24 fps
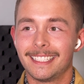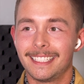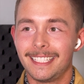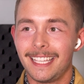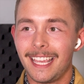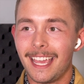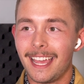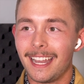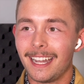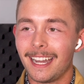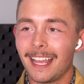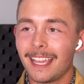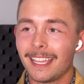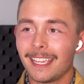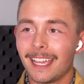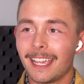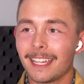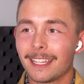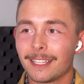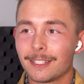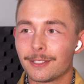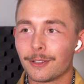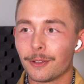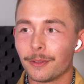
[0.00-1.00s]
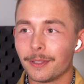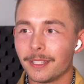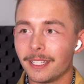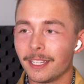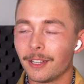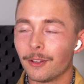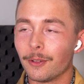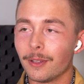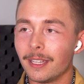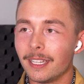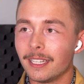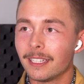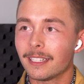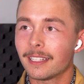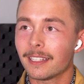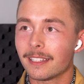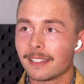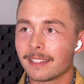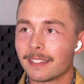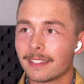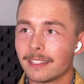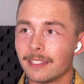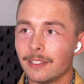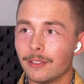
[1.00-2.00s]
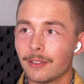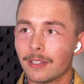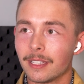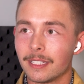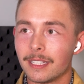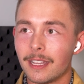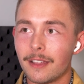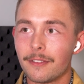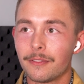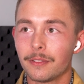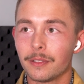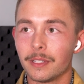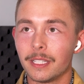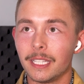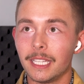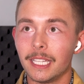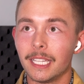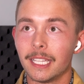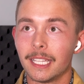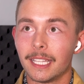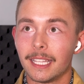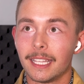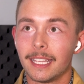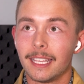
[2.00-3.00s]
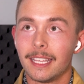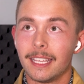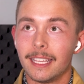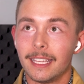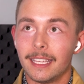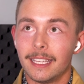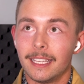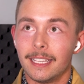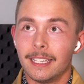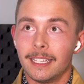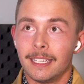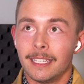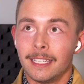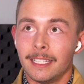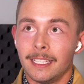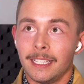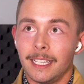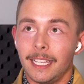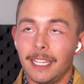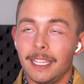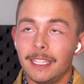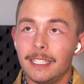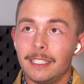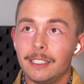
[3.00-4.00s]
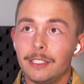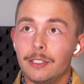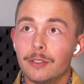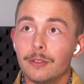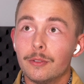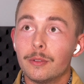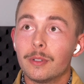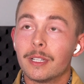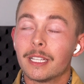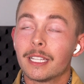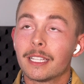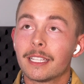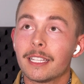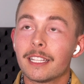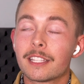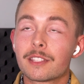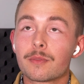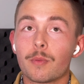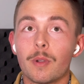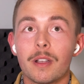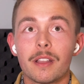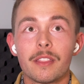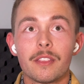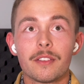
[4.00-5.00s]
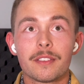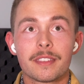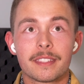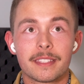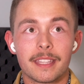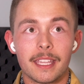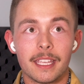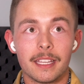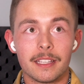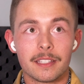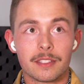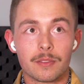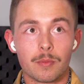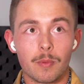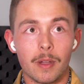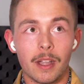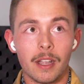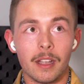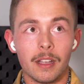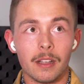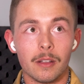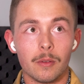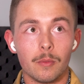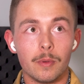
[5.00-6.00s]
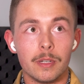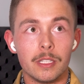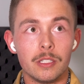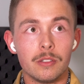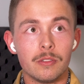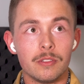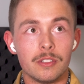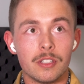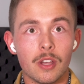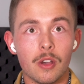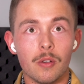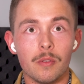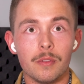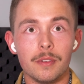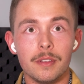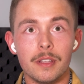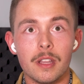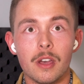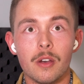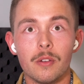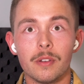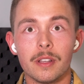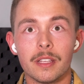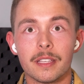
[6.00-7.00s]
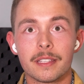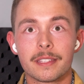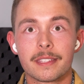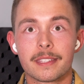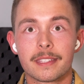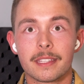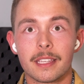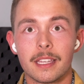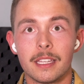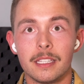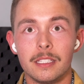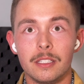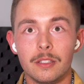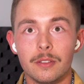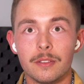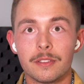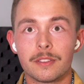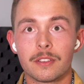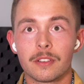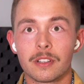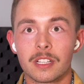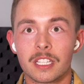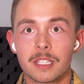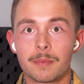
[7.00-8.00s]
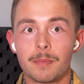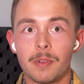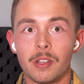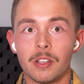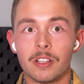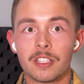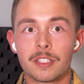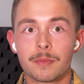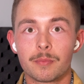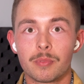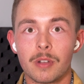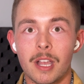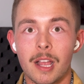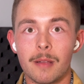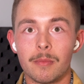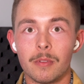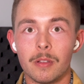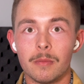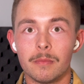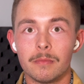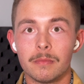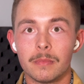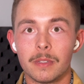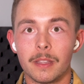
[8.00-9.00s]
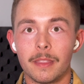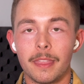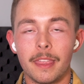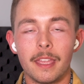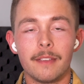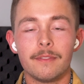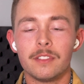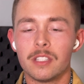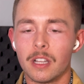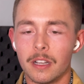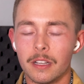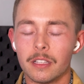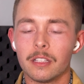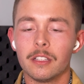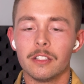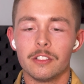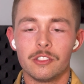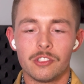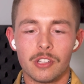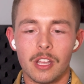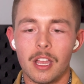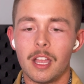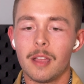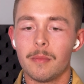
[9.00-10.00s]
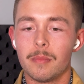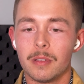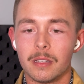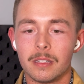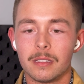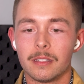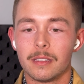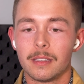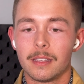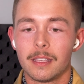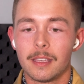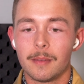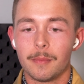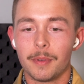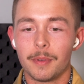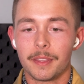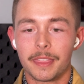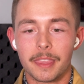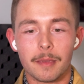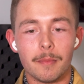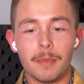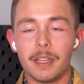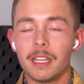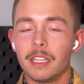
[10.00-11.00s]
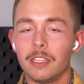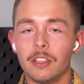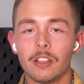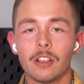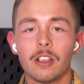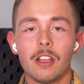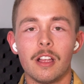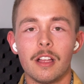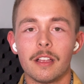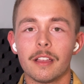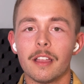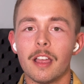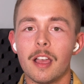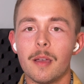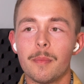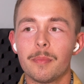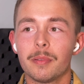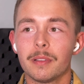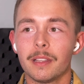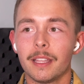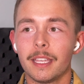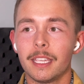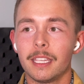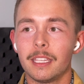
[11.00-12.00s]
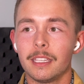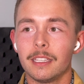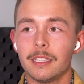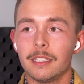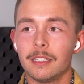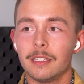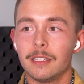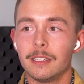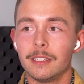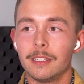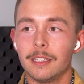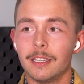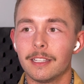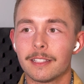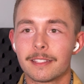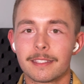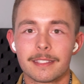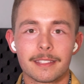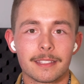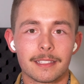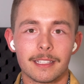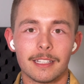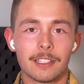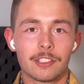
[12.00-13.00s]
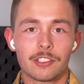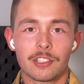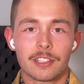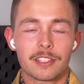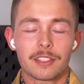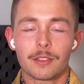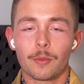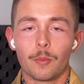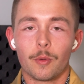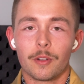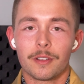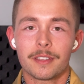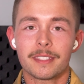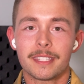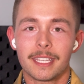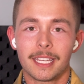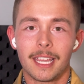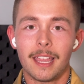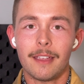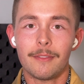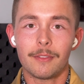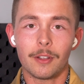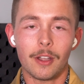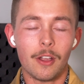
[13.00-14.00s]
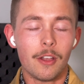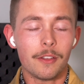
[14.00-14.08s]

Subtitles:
Yeah, and I can totally agree, because you can definitely it's one of those things where when you don't notice a user experience problem, they've done a good job. But the minute you're hung up, like it's just the worst thing ever.